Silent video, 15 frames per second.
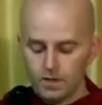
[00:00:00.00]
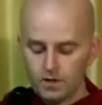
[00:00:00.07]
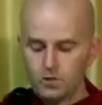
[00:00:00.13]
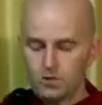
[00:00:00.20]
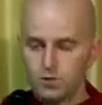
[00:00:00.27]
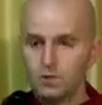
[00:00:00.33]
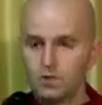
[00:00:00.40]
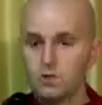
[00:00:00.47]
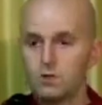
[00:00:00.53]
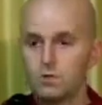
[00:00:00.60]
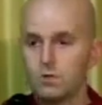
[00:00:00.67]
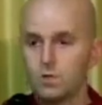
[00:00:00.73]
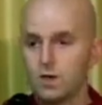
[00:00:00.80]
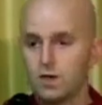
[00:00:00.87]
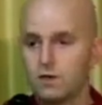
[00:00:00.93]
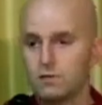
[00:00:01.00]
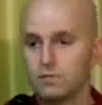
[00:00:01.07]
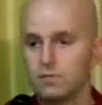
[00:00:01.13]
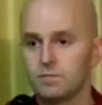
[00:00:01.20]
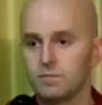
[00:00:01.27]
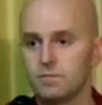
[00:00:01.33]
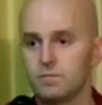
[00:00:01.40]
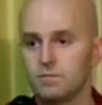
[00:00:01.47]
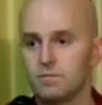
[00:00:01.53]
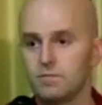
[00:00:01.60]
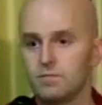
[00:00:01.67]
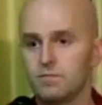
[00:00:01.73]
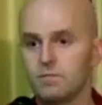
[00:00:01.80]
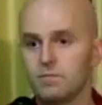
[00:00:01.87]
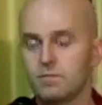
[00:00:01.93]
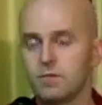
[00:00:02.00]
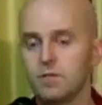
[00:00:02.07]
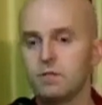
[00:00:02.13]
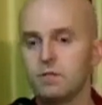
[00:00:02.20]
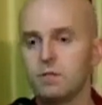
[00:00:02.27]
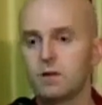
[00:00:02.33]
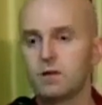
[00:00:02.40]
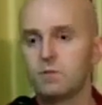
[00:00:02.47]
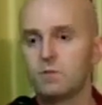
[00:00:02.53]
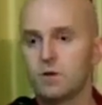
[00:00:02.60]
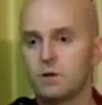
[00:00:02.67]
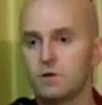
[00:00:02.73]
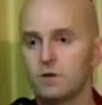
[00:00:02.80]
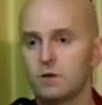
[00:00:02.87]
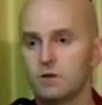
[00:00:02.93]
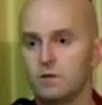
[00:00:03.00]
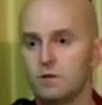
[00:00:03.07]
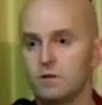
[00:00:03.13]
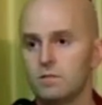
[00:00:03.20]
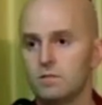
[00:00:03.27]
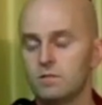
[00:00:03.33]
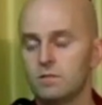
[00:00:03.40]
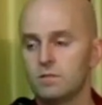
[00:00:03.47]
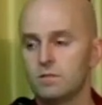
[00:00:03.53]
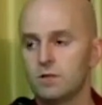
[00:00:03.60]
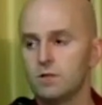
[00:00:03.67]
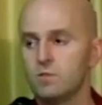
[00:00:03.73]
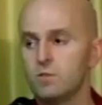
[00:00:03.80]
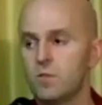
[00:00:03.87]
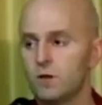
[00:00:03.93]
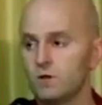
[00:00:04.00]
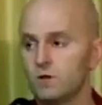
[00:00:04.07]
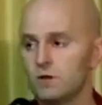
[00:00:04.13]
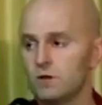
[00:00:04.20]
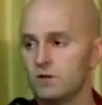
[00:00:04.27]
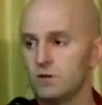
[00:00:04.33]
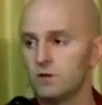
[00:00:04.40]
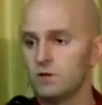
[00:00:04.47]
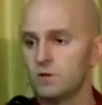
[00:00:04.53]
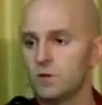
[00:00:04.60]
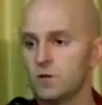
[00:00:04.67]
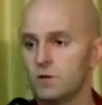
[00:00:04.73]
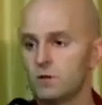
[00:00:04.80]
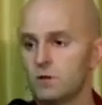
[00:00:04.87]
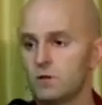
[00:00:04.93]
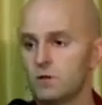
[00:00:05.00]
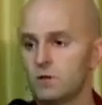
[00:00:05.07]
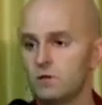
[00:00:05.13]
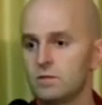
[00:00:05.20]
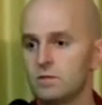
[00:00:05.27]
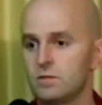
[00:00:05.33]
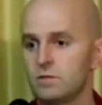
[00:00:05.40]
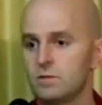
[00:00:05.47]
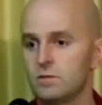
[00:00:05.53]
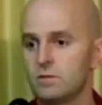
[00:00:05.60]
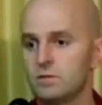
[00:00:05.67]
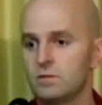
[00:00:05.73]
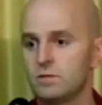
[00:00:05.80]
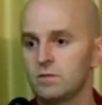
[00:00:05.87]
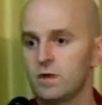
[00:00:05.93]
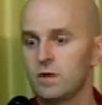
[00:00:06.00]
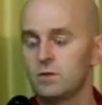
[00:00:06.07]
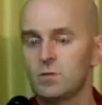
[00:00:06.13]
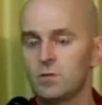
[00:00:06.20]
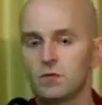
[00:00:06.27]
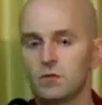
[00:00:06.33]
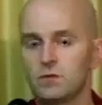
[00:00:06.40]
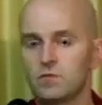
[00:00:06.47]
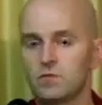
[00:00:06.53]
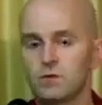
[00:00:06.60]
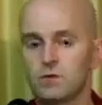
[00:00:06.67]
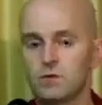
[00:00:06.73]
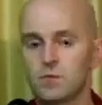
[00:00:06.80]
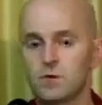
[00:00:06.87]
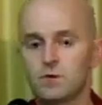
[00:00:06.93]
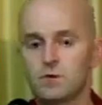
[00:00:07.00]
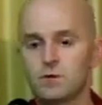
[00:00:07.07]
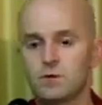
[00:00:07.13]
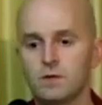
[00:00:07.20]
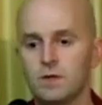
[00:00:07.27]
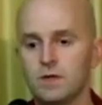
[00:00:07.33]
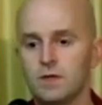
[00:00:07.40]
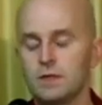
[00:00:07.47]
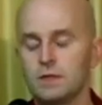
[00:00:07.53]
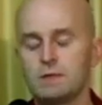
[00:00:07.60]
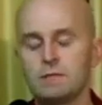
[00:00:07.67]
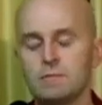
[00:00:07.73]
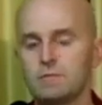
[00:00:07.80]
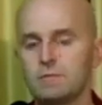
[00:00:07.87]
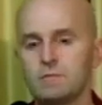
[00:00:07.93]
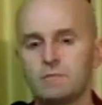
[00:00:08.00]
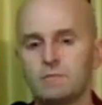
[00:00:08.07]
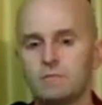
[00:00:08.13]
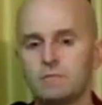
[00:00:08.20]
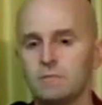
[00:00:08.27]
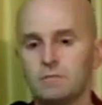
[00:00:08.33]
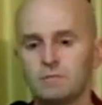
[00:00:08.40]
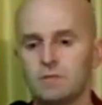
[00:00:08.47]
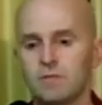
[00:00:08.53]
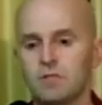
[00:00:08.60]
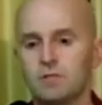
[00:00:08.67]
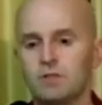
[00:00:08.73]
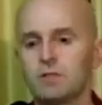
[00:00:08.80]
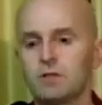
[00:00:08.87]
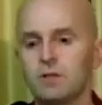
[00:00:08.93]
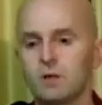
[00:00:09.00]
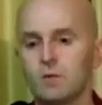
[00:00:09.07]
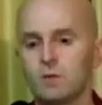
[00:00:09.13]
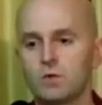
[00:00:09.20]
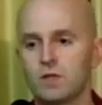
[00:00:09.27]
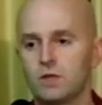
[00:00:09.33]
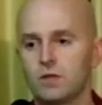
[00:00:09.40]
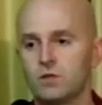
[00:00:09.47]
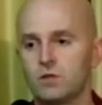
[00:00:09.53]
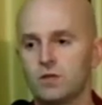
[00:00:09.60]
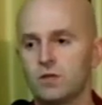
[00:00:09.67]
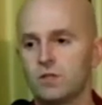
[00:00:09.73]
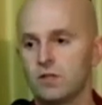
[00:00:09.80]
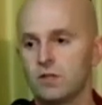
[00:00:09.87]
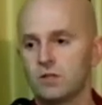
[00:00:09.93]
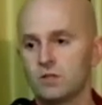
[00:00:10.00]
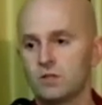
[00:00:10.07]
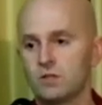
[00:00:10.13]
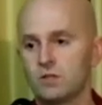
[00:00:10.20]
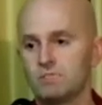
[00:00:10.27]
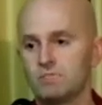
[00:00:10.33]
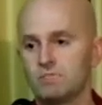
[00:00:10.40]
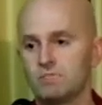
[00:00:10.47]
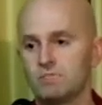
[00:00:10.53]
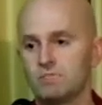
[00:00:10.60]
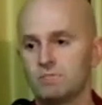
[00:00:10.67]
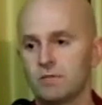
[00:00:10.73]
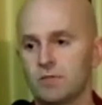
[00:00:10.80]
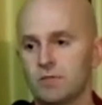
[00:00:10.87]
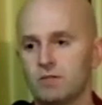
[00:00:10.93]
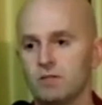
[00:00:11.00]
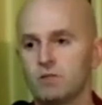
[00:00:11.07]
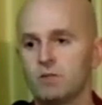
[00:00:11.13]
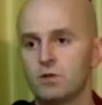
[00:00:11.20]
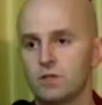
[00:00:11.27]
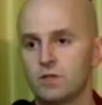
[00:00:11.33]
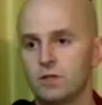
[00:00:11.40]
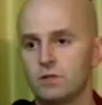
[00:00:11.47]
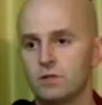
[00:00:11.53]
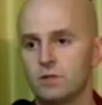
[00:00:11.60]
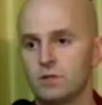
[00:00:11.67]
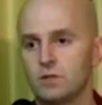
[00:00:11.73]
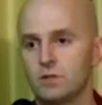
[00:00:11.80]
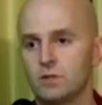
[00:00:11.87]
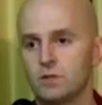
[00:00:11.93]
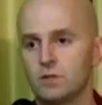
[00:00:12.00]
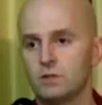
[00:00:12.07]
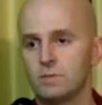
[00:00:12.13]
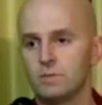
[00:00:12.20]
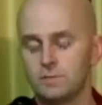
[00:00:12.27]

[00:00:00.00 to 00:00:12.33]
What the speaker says: So this is why this second person is better than the first person, right? Because the first person, they just end up with that dirty dish. It gets dirtier and dirtier.